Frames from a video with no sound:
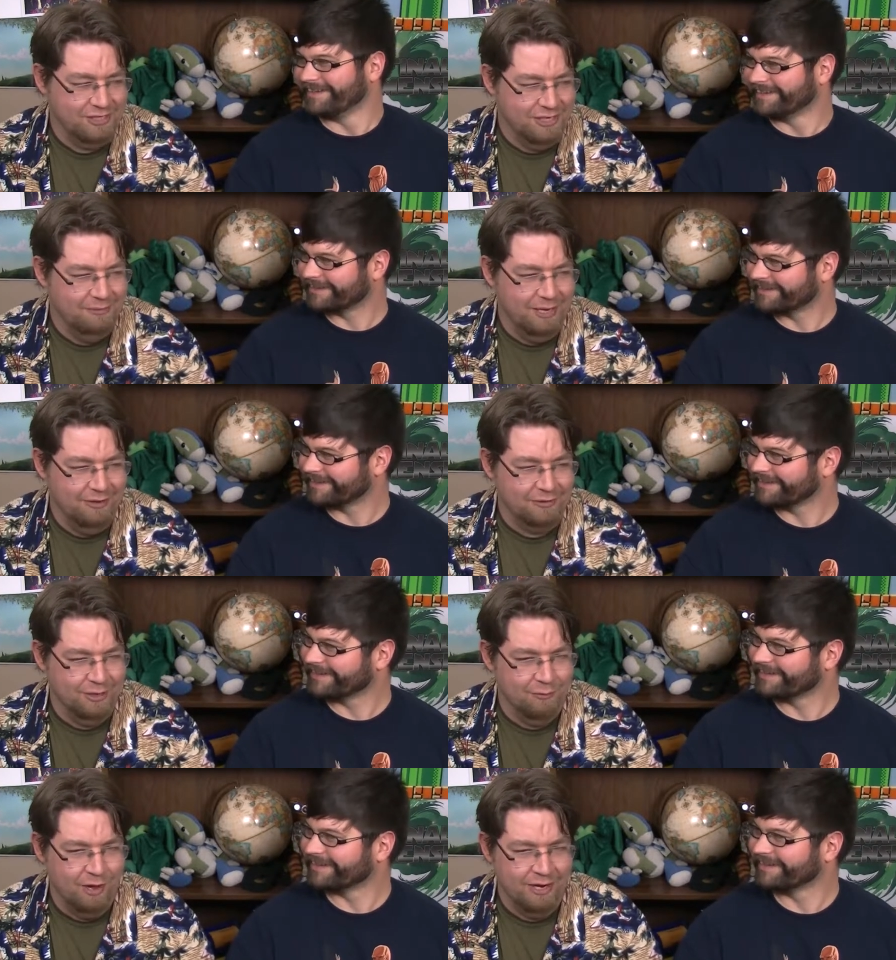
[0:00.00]
Speaker 1: seen me out
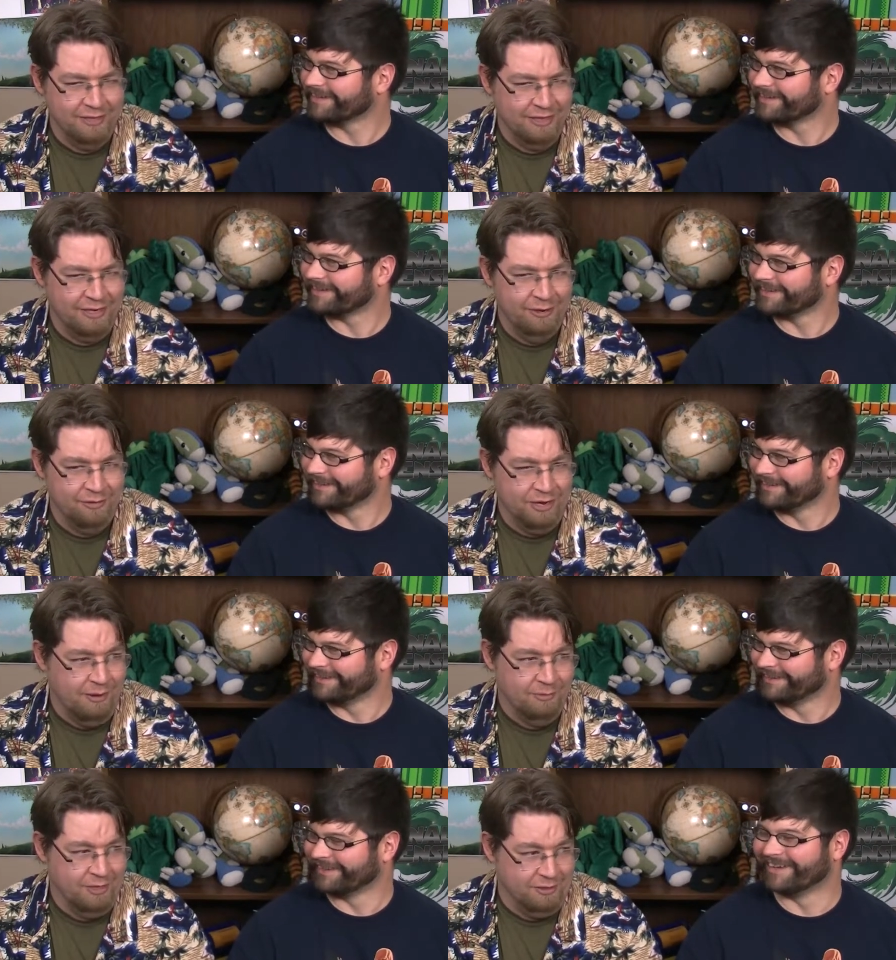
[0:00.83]
there running, they know that
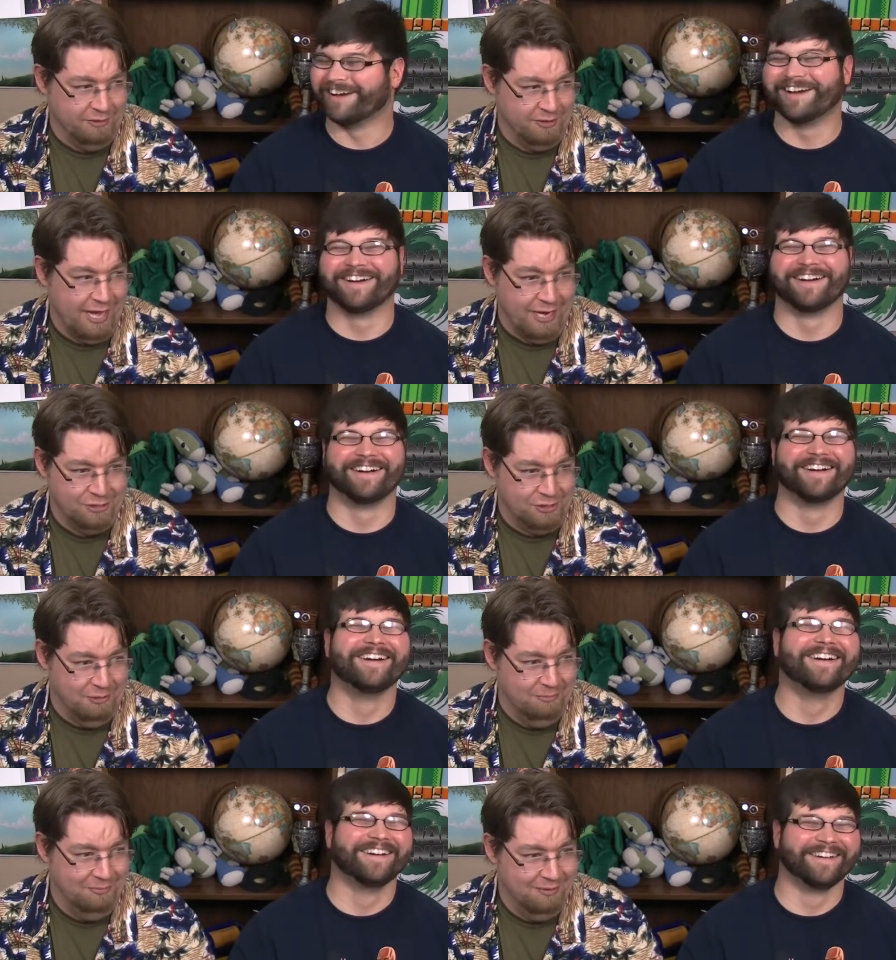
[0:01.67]
I'm not going to catch
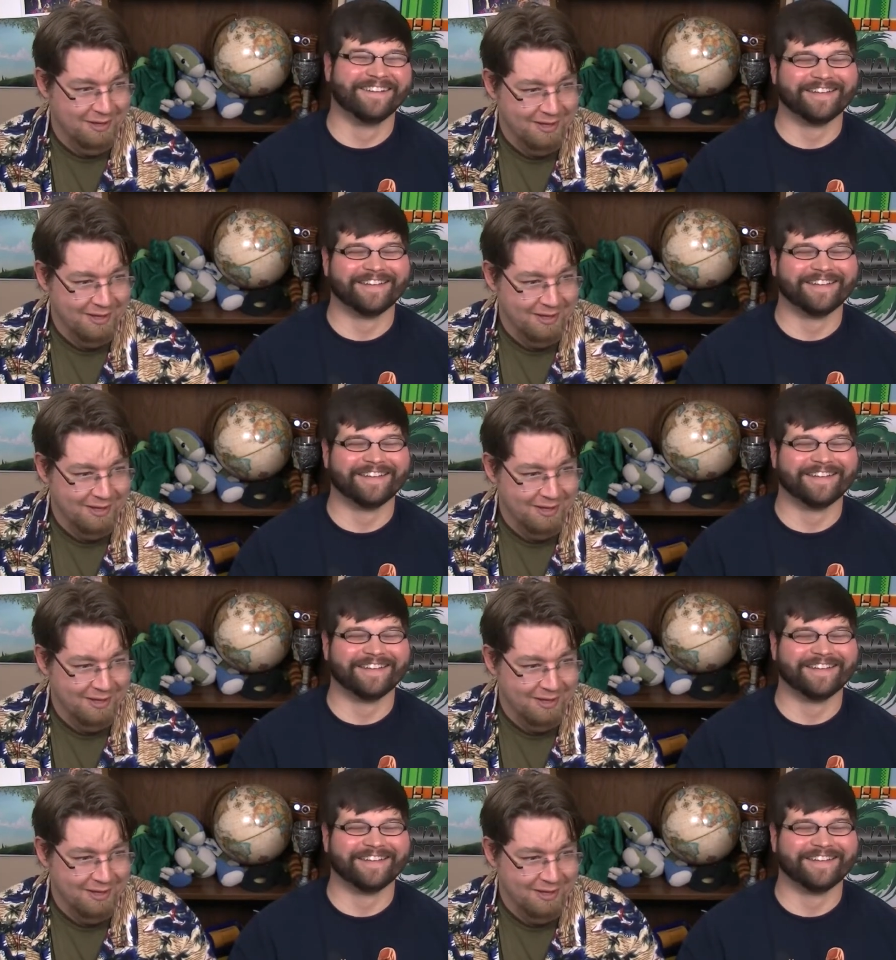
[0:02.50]
them.